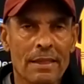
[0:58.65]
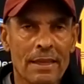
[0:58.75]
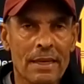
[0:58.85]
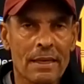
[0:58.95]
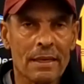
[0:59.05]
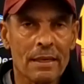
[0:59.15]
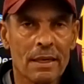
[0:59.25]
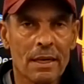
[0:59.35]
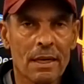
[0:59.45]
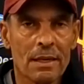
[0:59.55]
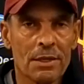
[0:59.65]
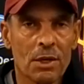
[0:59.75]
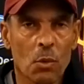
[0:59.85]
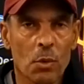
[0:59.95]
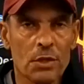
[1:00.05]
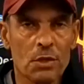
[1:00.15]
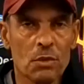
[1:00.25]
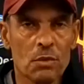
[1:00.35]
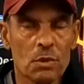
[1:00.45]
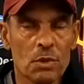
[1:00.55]
think, you know, when
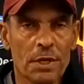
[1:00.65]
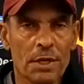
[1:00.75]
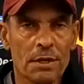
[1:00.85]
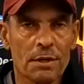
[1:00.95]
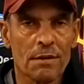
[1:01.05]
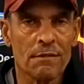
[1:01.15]
you hear